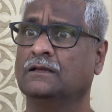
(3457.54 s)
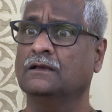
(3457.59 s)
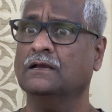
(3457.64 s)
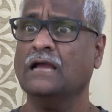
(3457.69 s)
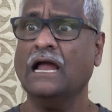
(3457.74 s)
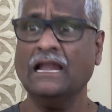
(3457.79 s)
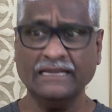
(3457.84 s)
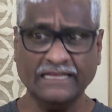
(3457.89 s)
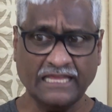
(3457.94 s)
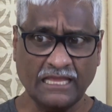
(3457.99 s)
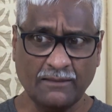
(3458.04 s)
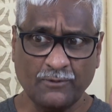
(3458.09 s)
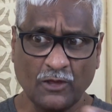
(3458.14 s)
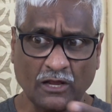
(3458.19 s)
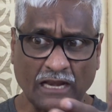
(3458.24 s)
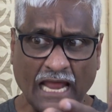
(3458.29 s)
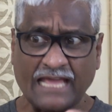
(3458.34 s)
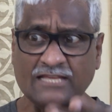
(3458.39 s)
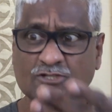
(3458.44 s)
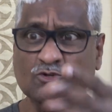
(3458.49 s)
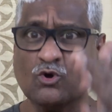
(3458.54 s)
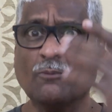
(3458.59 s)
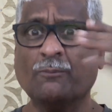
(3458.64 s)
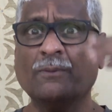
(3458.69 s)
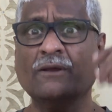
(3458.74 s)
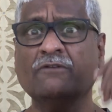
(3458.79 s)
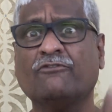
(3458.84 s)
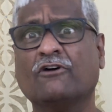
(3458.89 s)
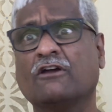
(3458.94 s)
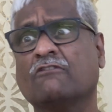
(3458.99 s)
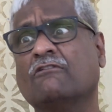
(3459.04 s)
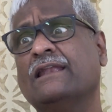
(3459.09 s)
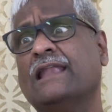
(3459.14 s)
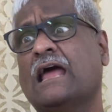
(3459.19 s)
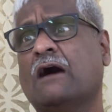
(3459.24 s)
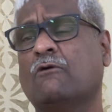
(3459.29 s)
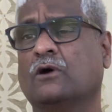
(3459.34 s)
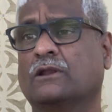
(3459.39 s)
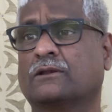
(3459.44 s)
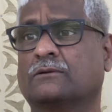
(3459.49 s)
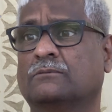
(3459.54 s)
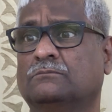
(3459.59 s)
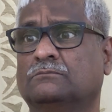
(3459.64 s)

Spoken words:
Can't keep your eyes open for 1 hour.